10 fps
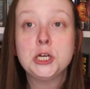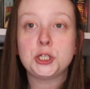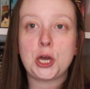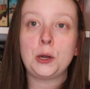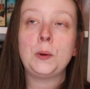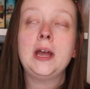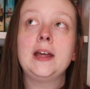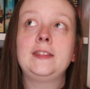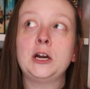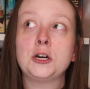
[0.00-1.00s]
So
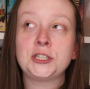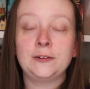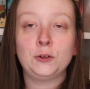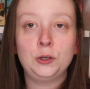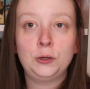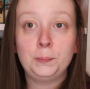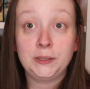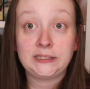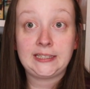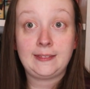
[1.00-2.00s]
there are several
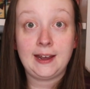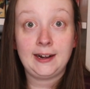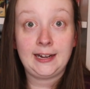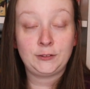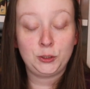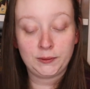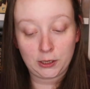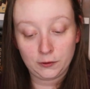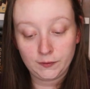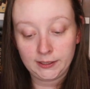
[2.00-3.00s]
books that have to do with
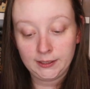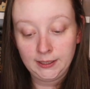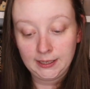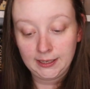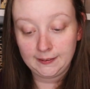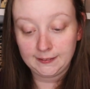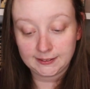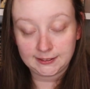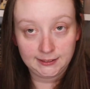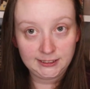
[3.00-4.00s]
COVID in
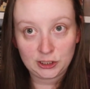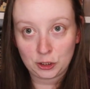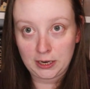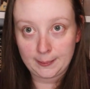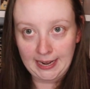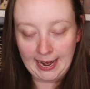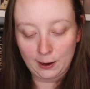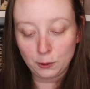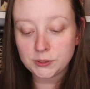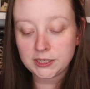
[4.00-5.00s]
this list that are coming
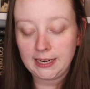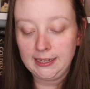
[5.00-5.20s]
out.